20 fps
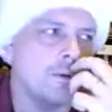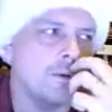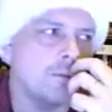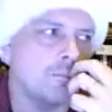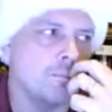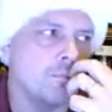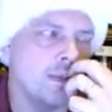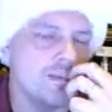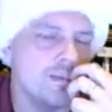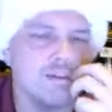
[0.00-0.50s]

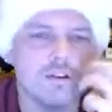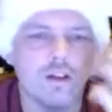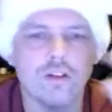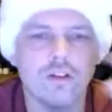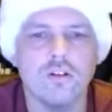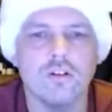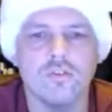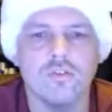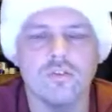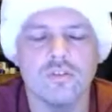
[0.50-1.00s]
basically I
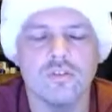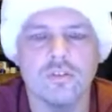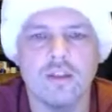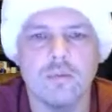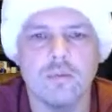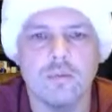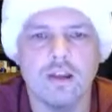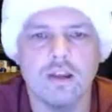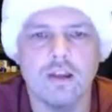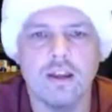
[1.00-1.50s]
could have just
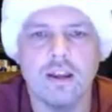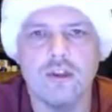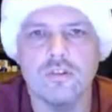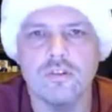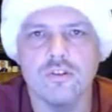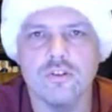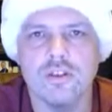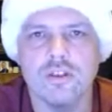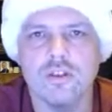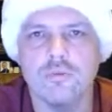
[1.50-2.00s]
I
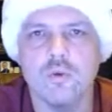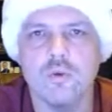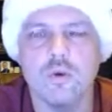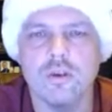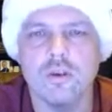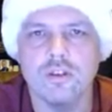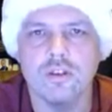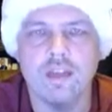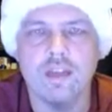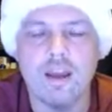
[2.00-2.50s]
could just keep
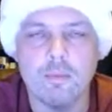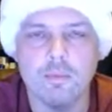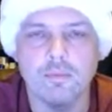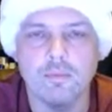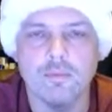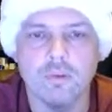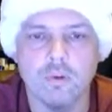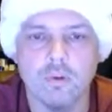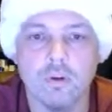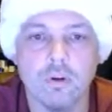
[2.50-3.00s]
going to the Apple
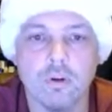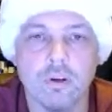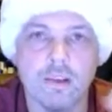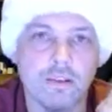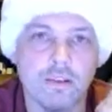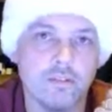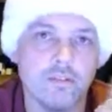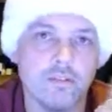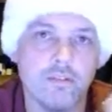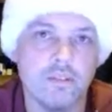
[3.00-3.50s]
store
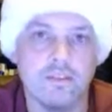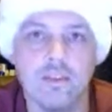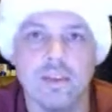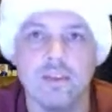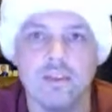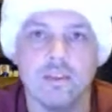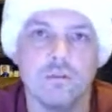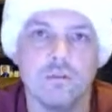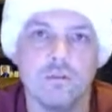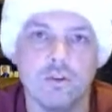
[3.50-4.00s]
and
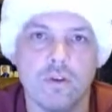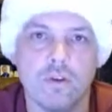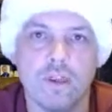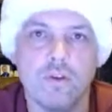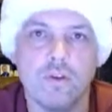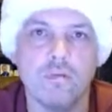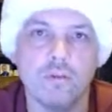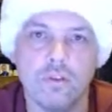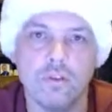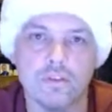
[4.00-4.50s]
take them their
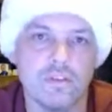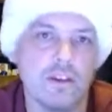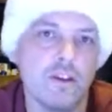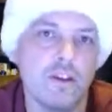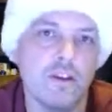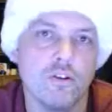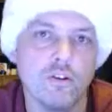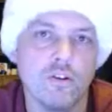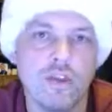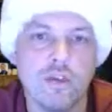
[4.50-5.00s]
cable and say, hey,
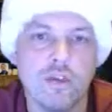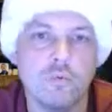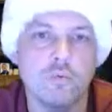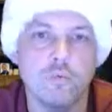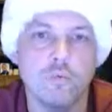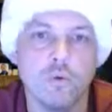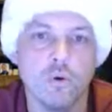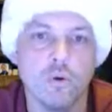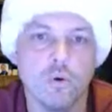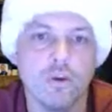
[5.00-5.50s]
your cable
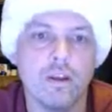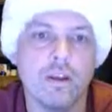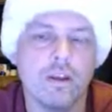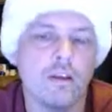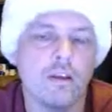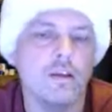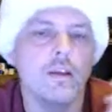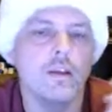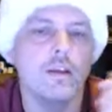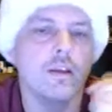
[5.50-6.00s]
broke again.
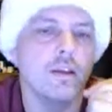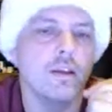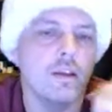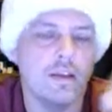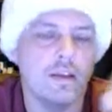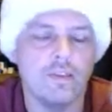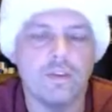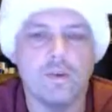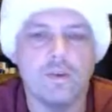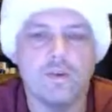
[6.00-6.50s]

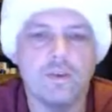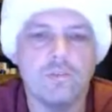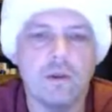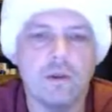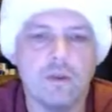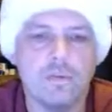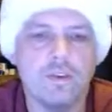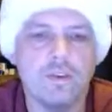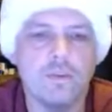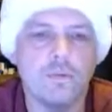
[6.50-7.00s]
And they would
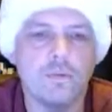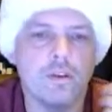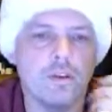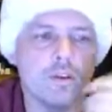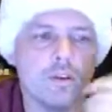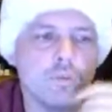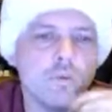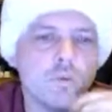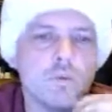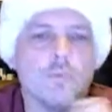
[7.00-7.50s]
probably give me
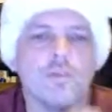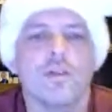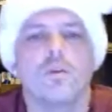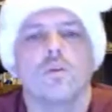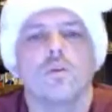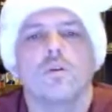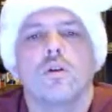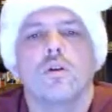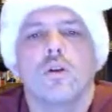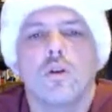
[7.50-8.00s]
another one
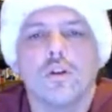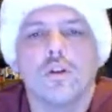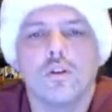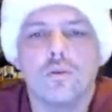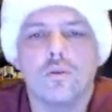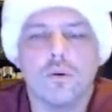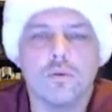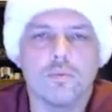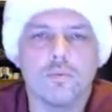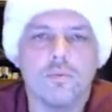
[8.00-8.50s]
without
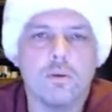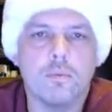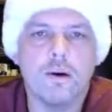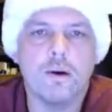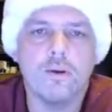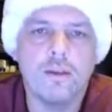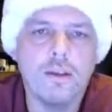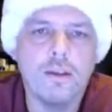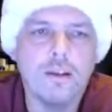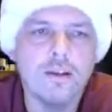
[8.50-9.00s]
arguing with me
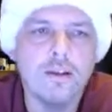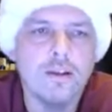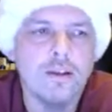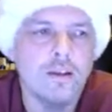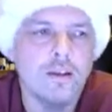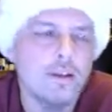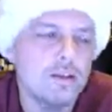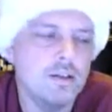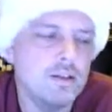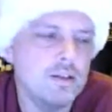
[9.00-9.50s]
about it.
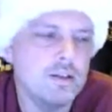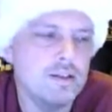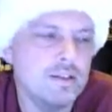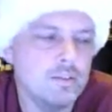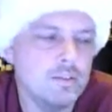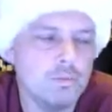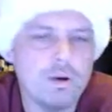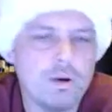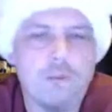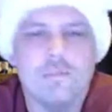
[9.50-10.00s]

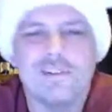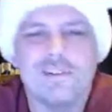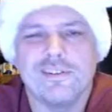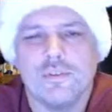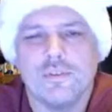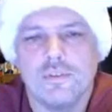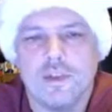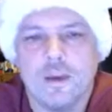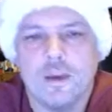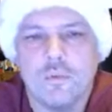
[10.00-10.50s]
The problem is the
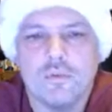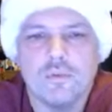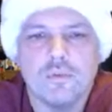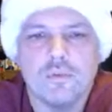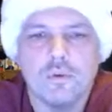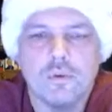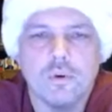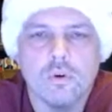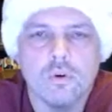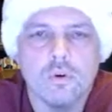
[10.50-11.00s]
only Apple
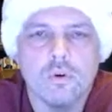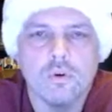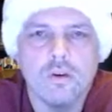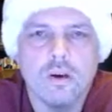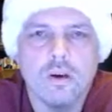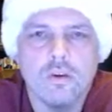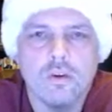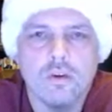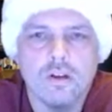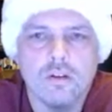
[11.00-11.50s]
store
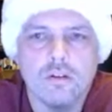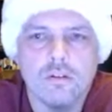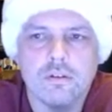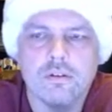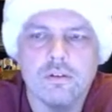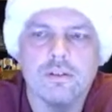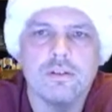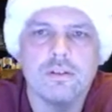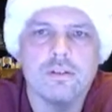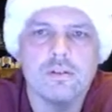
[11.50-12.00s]
around here
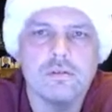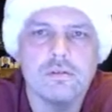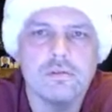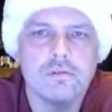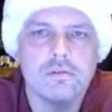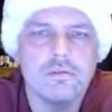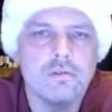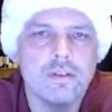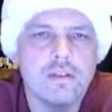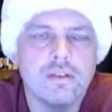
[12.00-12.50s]

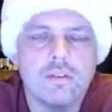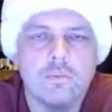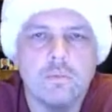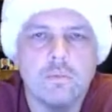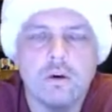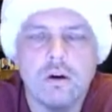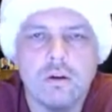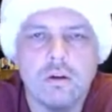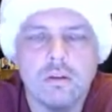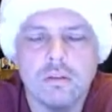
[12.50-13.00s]
is at the
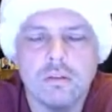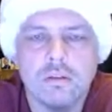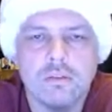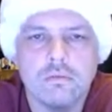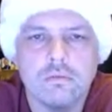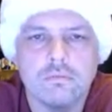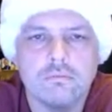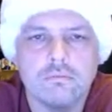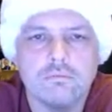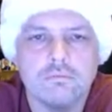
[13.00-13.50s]
mall,
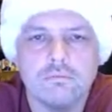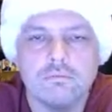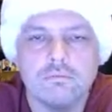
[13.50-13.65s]
and